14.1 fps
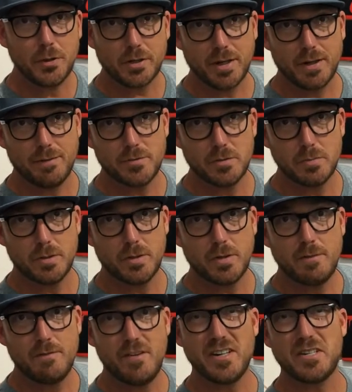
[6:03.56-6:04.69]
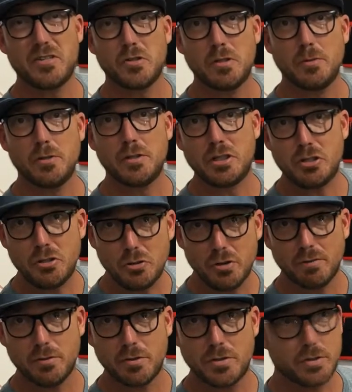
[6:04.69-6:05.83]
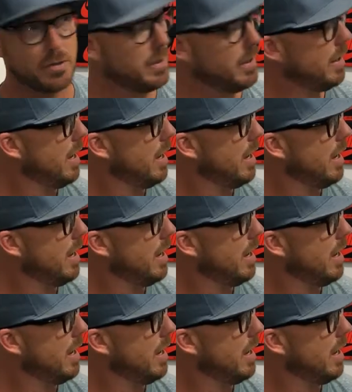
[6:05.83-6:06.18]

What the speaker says: comfortable, very durable and universal.